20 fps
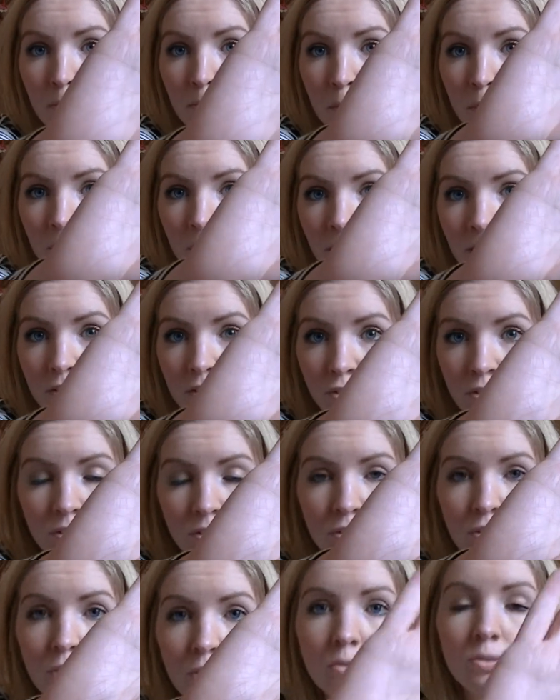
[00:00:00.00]
But yeah, it's
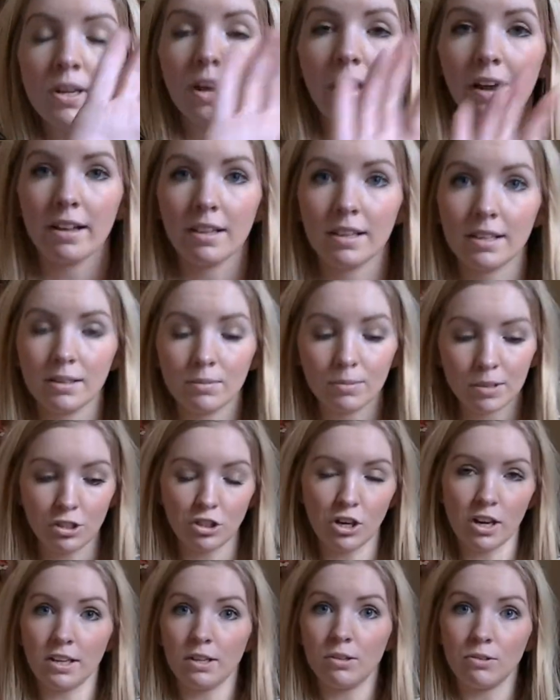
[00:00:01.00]
just a nude eyeliner,
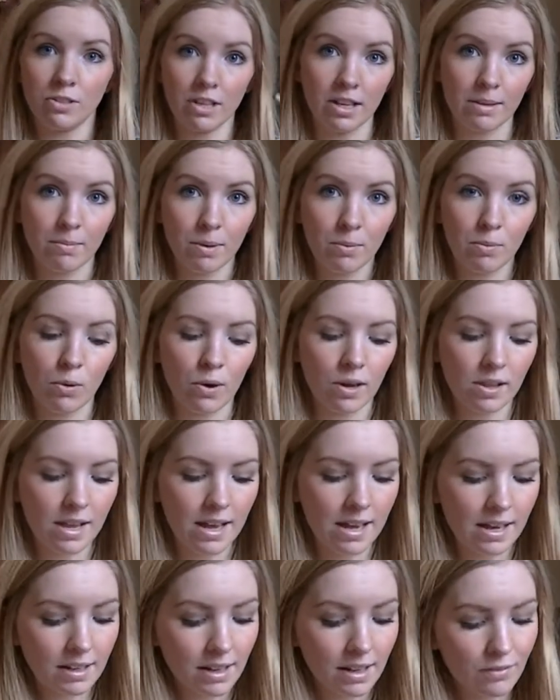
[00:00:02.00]
which I use in my waterline.